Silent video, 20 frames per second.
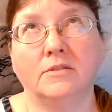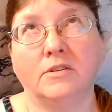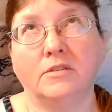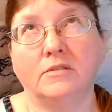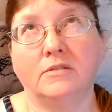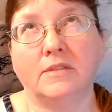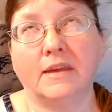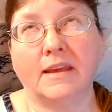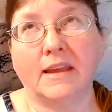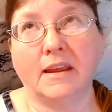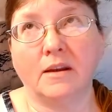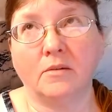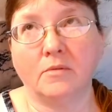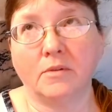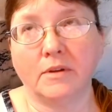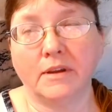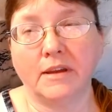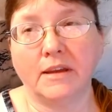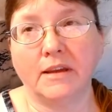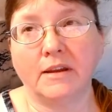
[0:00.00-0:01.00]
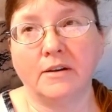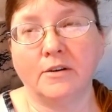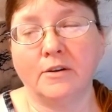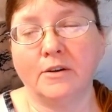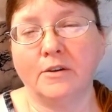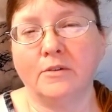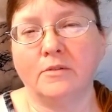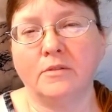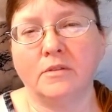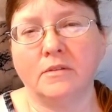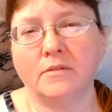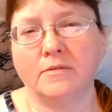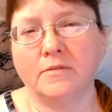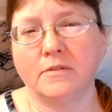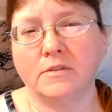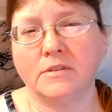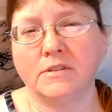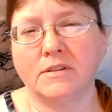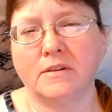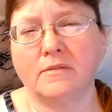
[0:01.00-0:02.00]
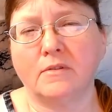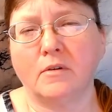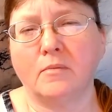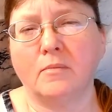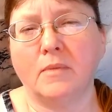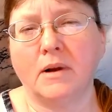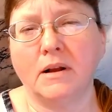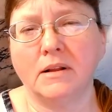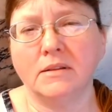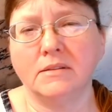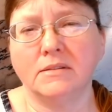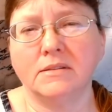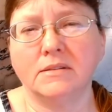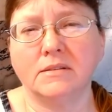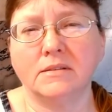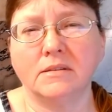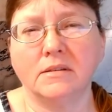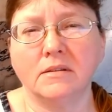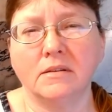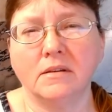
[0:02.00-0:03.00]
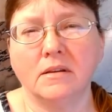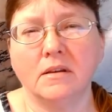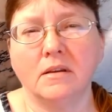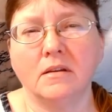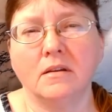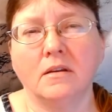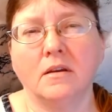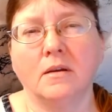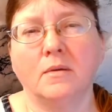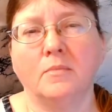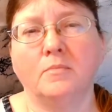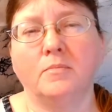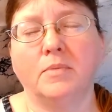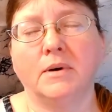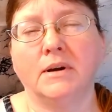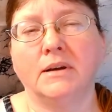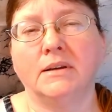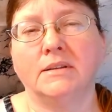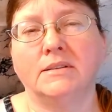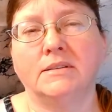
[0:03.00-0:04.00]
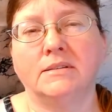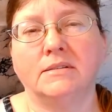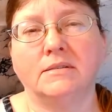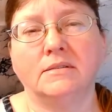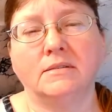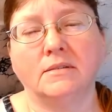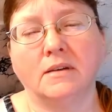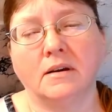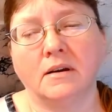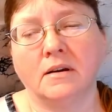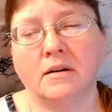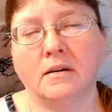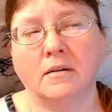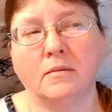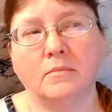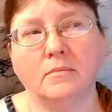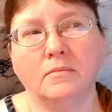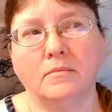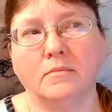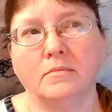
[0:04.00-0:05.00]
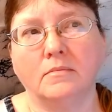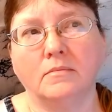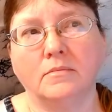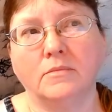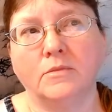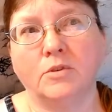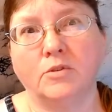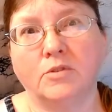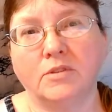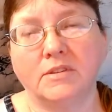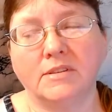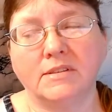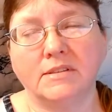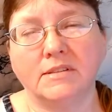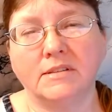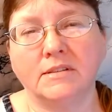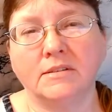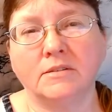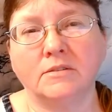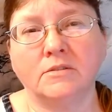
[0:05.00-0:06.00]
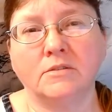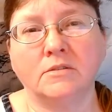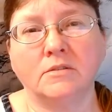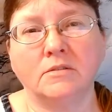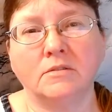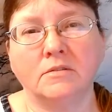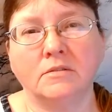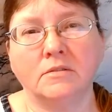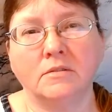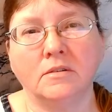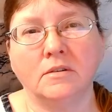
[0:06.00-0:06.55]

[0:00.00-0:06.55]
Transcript: they can't really hear you in the first several months, but um, you could still,